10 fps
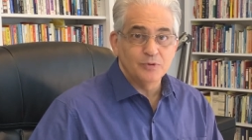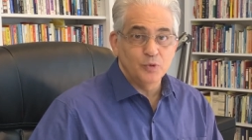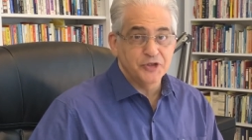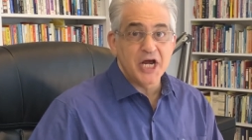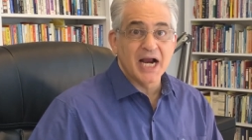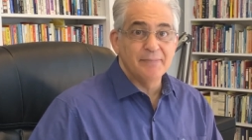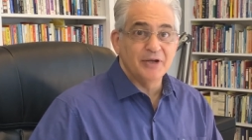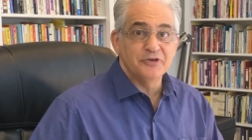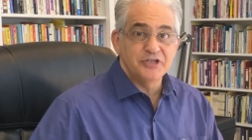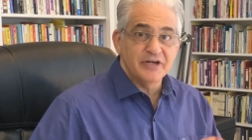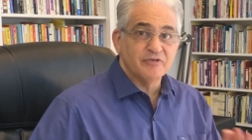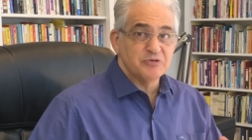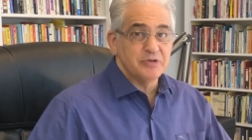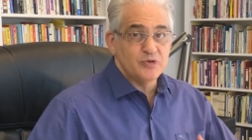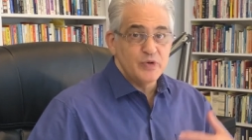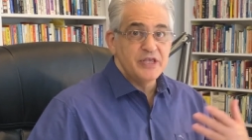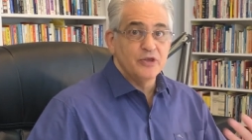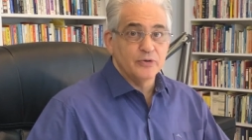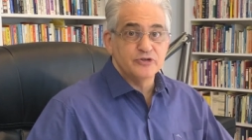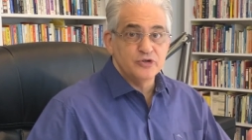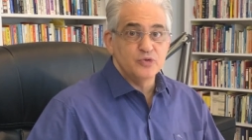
We'll talk about the difference between those